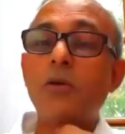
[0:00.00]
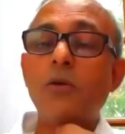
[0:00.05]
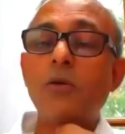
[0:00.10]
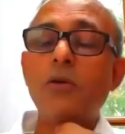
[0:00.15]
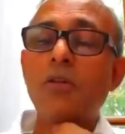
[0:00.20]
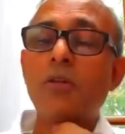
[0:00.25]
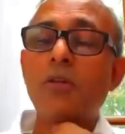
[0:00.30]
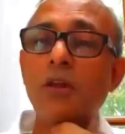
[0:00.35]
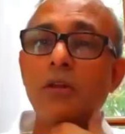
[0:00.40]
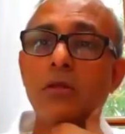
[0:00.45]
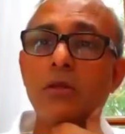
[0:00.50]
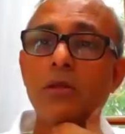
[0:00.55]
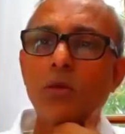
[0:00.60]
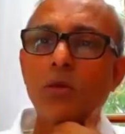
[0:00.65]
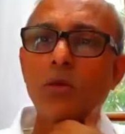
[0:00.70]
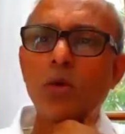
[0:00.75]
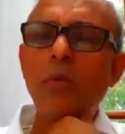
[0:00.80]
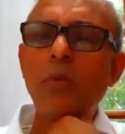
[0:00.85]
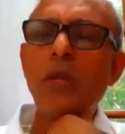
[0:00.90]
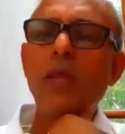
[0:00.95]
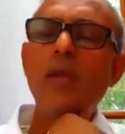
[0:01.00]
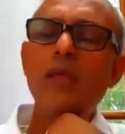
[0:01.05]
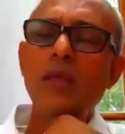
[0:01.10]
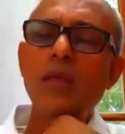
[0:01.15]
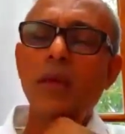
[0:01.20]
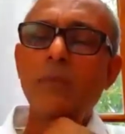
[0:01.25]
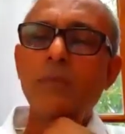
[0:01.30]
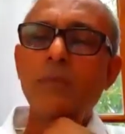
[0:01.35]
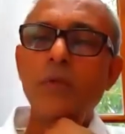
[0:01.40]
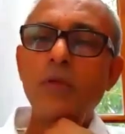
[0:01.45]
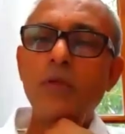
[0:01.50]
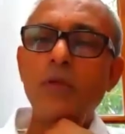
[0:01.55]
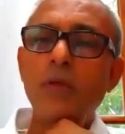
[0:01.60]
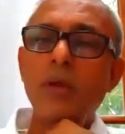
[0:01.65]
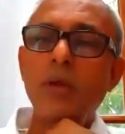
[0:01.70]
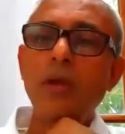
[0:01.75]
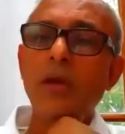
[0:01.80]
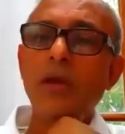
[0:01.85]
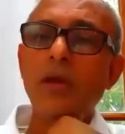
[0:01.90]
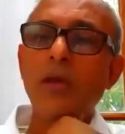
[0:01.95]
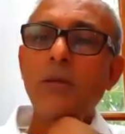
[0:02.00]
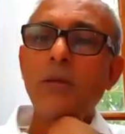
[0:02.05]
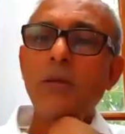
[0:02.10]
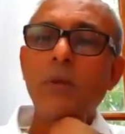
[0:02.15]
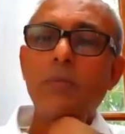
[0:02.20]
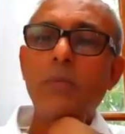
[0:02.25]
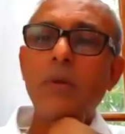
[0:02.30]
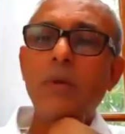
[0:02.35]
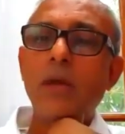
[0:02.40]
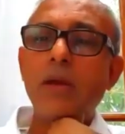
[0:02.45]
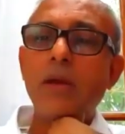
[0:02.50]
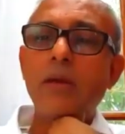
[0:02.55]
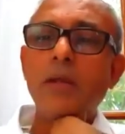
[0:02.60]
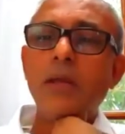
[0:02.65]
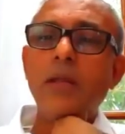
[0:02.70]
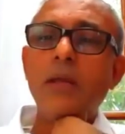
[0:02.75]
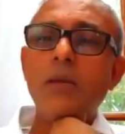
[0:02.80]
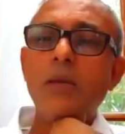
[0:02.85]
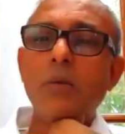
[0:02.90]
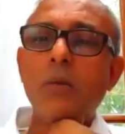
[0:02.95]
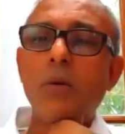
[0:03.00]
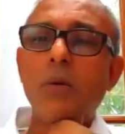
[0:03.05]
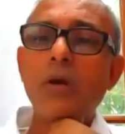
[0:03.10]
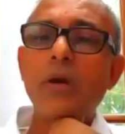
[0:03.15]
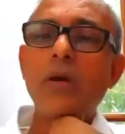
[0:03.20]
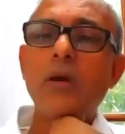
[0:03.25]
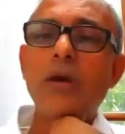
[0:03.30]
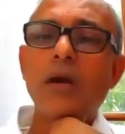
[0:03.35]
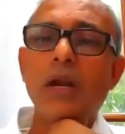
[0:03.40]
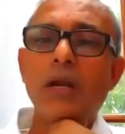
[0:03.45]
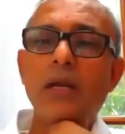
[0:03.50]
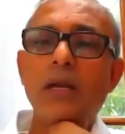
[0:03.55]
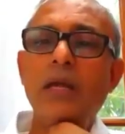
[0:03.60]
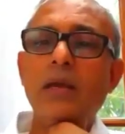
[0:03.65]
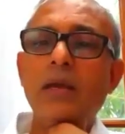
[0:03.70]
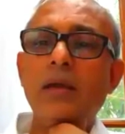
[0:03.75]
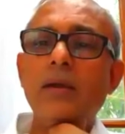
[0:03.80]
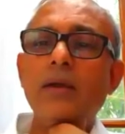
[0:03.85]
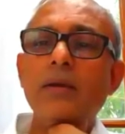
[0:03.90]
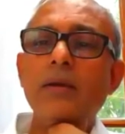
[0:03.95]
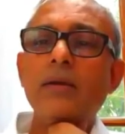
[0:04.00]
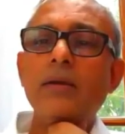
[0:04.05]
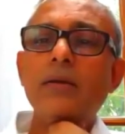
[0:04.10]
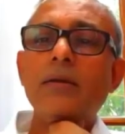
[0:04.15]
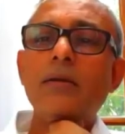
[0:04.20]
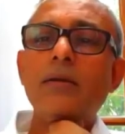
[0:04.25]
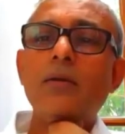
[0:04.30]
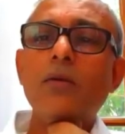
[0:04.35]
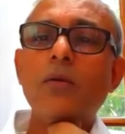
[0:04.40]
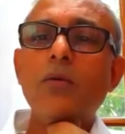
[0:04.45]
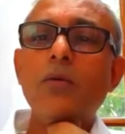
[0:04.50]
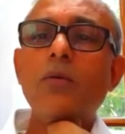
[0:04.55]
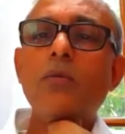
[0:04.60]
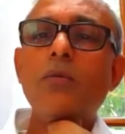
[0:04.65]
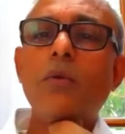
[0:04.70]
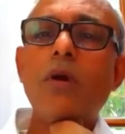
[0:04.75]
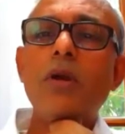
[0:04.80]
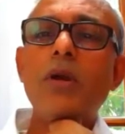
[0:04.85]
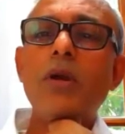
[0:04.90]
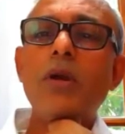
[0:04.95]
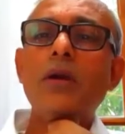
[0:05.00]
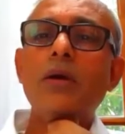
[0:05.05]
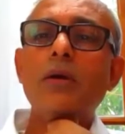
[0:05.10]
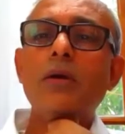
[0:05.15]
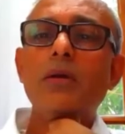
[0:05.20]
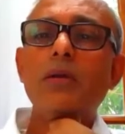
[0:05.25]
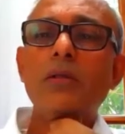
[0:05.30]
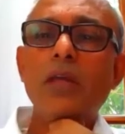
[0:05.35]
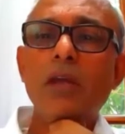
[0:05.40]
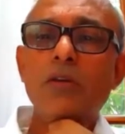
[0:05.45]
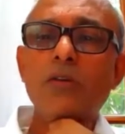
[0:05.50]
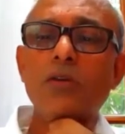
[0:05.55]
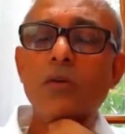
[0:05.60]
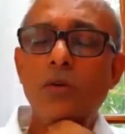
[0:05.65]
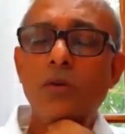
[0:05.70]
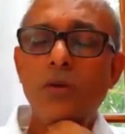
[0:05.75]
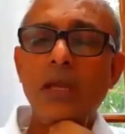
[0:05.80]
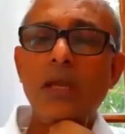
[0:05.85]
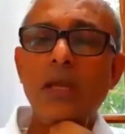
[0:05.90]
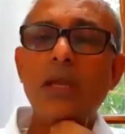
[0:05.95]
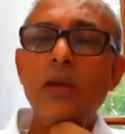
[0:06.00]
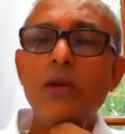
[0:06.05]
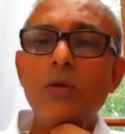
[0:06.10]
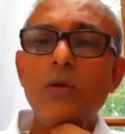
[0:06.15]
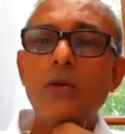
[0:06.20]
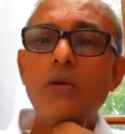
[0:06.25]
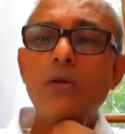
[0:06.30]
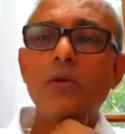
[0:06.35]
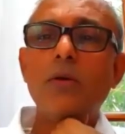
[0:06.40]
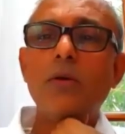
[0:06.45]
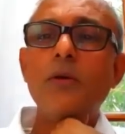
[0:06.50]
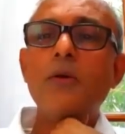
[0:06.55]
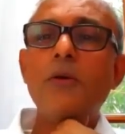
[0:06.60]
You'll see so many examples that people are really not cutting to what they should really do to.